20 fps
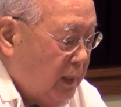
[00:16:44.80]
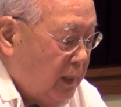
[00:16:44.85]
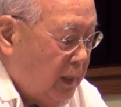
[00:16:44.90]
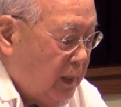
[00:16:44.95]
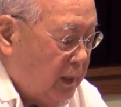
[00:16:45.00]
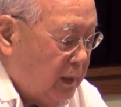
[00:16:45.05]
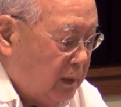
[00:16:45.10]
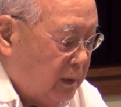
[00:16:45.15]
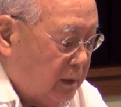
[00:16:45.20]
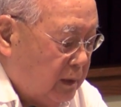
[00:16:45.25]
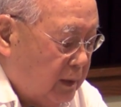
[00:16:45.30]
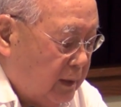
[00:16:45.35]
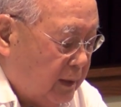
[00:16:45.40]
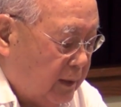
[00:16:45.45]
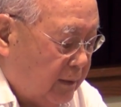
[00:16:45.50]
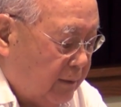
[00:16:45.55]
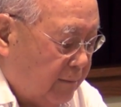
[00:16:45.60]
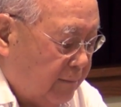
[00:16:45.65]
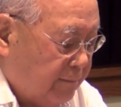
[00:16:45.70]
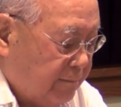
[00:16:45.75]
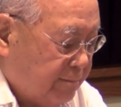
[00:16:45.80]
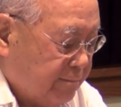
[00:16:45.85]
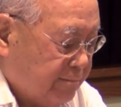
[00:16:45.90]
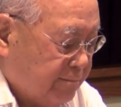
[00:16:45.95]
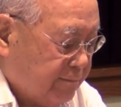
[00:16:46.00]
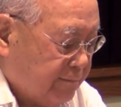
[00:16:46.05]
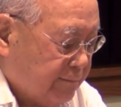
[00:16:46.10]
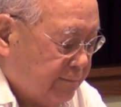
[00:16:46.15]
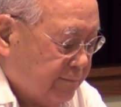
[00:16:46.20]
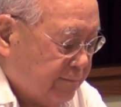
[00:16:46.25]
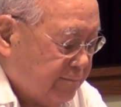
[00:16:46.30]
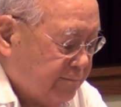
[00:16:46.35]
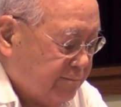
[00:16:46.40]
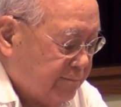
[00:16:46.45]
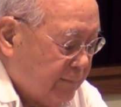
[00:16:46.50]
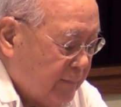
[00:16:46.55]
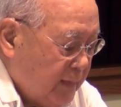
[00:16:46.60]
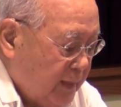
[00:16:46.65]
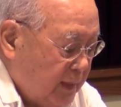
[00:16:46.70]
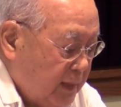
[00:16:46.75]
and um,
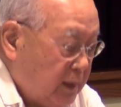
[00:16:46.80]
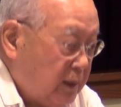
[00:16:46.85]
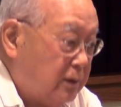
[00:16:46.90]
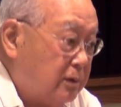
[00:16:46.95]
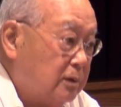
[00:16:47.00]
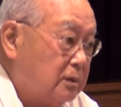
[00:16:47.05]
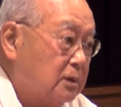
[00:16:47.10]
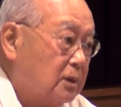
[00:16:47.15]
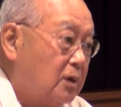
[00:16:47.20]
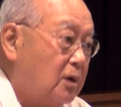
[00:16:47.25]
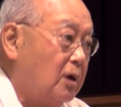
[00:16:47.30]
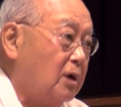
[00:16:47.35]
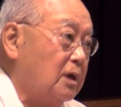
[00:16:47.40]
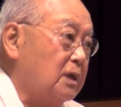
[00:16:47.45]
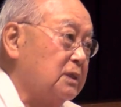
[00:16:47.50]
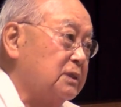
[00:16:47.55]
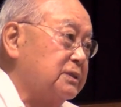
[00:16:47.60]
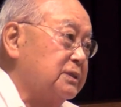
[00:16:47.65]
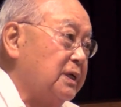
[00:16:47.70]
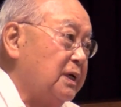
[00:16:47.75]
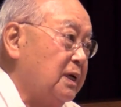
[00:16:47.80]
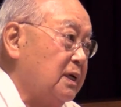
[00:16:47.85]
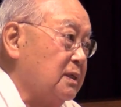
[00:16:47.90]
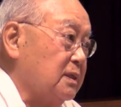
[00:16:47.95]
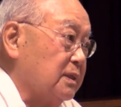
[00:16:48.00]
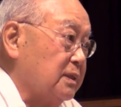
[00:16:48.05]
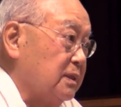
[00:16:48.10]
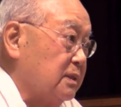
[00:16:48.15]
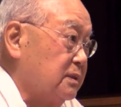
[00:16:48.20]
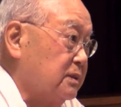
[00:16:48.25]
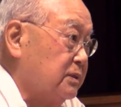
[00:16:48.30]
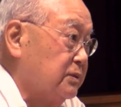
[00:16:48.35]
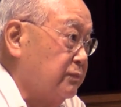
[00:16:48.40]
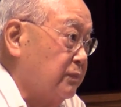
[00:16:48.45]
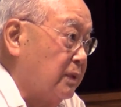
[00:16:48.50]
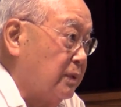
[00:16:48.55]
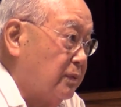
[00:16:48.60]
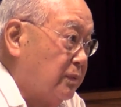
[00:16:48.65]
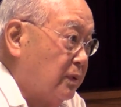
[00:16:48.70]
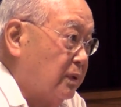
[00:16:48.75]
he couldn't call us aliens.
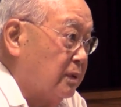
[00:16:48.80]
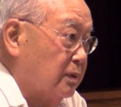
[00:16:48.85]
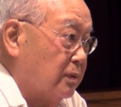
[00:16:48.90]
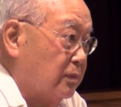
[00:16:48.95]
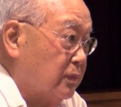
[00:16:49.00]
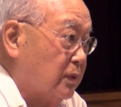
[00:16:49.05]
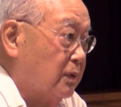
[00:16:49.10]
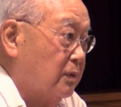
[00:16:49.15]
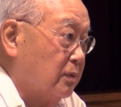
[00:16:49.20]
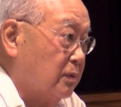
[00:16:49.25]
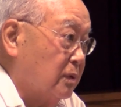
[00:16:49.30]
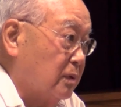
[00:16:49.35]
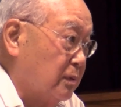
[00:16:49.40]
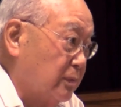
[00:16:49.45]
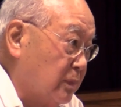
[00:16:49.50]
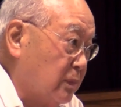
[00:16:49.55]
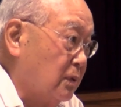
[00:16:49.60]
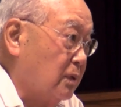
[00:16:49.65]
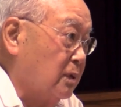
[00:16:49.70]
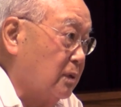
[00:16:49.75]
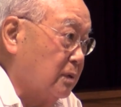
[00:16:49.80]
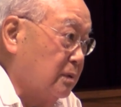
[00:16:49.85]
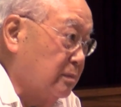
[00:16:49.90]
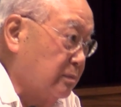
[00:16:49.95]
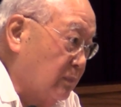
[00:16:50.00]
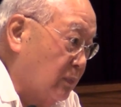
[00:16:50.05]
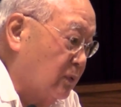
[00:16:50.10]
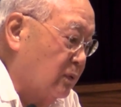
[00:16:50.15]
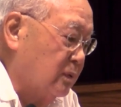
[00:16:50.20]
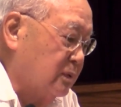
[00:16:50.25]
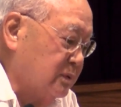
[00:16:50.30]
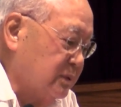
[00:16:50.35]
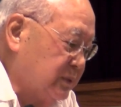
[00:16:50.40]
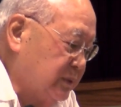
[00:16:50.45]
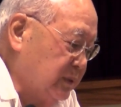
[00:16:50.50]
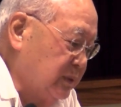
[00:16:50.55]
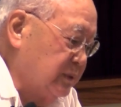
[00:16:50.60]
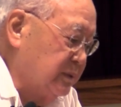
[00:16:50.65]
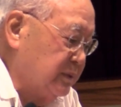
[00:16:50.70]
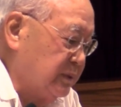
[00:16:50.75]
We weren't. We were American born
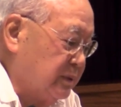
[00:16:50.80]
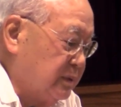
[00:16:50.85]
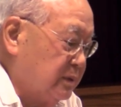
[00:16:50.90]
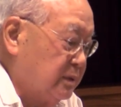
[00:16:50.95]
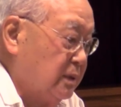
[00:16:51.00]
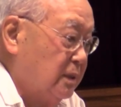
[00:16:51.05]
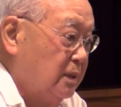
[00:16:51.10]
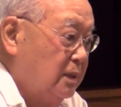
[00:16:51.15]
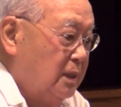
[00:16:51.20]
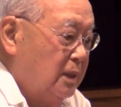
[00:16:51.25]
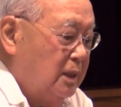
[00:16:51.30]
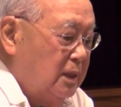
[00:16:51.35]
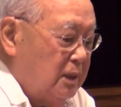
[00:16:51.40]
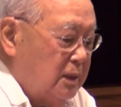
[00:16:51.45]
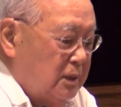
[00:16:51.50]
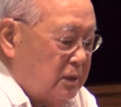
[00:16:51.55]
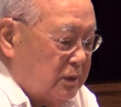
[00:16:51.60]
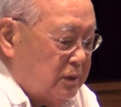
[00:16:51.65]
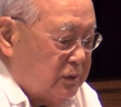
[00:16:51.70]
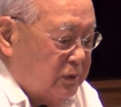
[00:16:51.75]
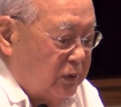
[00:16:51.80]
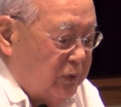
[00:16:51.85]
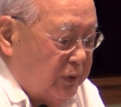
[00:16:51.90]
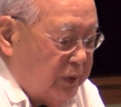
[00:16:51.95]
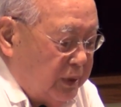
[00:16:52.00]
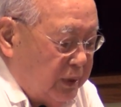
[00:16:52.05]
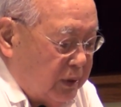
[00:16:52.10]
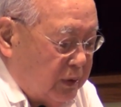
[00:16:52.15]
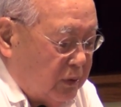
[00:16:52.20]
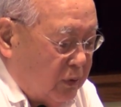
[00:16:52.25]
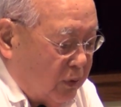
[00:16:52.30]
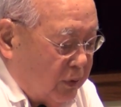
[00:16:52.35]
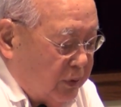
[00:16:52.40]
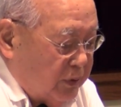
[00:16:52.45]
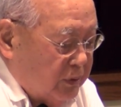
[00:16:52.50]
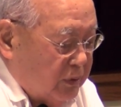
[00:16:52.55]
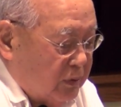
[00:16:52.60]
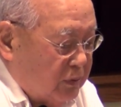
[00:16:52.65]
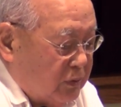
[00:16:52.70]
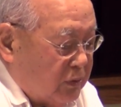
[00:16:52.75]
citizens. So he
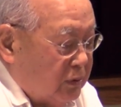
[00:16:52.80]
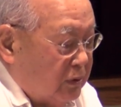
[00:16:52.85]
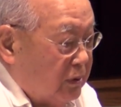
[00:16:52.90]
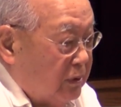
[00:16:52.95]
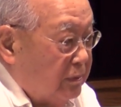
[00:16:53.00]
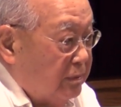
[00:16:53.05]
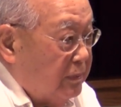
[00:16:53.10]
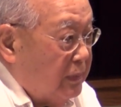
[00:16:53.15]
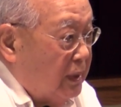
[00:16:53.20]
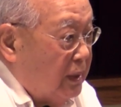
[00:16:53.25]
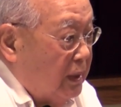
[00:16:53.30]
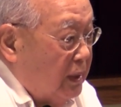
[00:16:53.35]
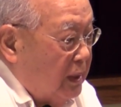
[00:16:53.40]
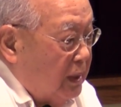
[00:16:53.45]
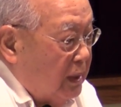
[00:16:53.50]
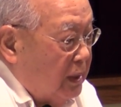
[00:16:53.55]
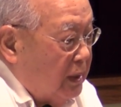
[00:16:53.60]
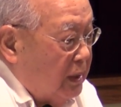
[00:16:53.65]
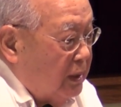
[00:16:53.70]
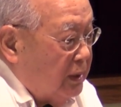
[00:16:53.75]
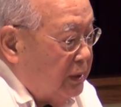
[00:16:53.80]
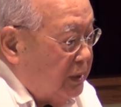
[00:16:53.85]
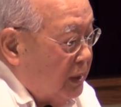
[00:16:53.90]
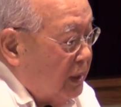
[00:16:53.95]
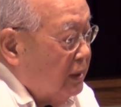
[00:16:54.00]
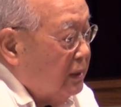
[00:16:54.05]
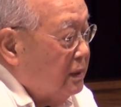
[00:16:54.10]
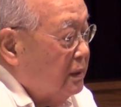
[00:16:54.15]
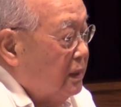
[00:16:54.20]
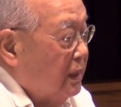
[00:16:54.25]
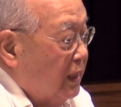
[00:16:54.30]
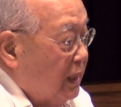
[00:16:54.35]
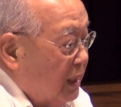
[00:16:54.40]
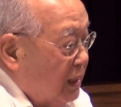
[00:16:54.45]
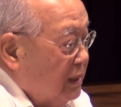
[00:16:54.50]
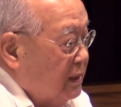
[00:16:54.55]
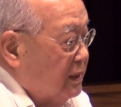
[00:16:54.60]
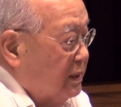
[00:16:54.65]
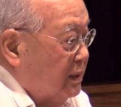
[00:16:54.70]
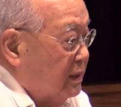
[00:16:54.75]
coined the term non
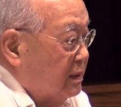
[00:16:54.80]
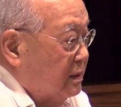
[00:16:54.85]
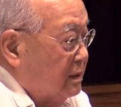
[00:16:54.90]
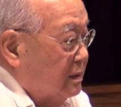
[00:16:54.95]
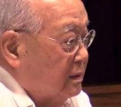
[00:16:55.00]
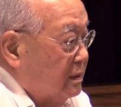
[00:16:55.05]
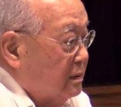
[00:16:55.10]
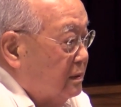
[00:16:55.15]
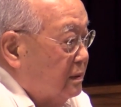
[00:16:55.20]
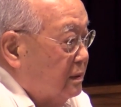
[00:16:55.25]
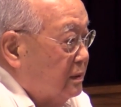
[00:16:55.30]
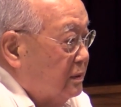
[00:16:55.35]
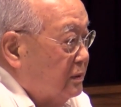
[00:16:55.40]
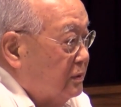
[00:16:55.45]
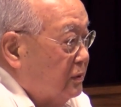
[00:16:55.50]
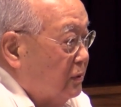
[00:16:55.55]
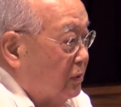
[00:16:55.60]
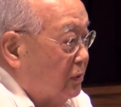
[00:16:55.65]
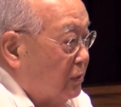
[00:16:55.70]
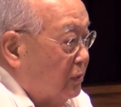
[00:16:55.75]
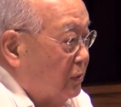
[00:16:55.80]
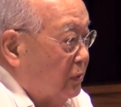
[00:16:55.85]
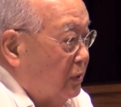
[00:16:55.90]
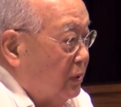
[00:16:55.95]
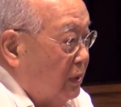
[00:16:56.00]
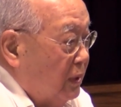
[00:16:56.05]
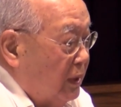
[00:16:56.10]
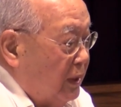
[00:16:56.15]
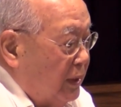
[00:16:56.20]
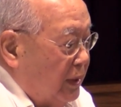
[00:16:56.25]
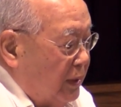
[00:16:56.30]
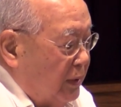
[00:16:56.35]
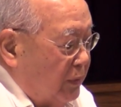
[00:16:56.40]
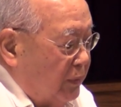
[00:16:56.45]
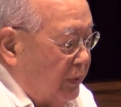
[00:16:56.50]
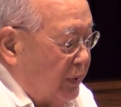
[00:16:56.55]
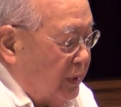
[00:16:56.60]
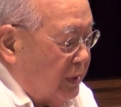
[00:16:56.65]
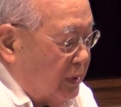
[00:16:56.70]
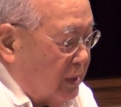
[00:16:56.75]
alien. So
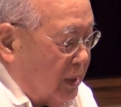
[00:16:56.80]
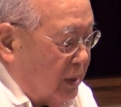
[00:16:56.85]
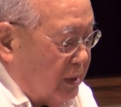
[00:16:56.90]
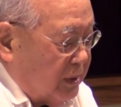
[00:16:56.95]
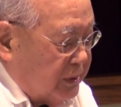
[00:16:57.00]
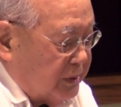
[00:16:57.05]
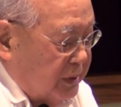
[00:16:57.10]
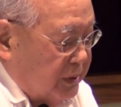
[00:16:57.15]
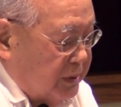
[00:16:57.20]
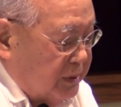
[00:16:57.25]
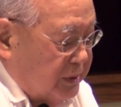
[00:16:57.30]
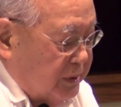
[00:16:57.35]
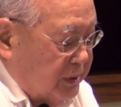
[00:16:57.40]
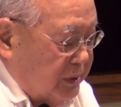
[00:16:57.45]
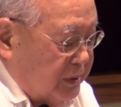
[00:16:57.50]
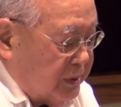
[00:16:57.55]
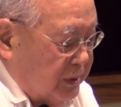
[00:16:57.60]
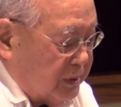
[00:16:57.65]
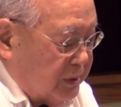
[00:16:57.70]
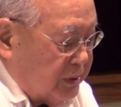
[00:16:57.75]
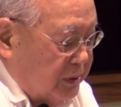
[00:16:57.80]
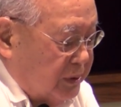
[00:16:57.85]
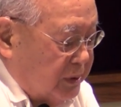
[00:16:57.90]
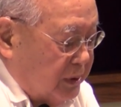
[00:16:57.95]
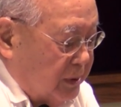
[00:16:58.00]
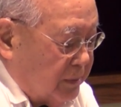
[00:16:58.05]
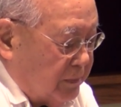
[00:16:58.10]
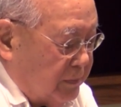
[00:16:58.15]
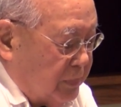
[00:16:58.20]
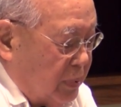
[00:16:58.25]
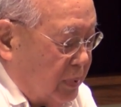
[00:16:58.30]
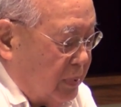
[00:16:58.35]
we lost our citizenship,